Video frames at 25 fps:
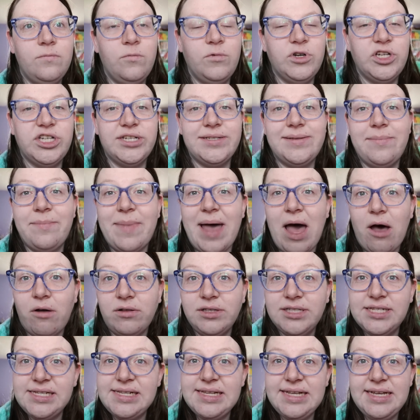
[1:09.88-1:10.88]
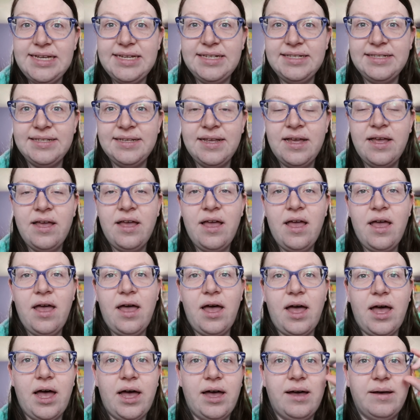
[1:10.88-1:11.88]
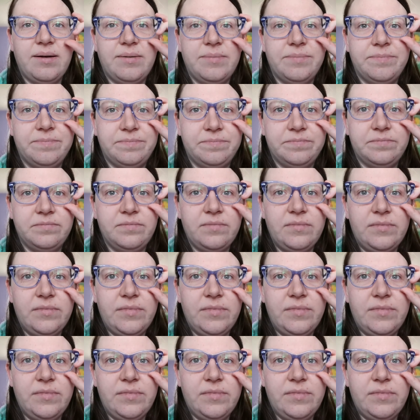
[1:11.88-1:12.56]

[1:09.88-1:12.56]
which is a bowel disease, and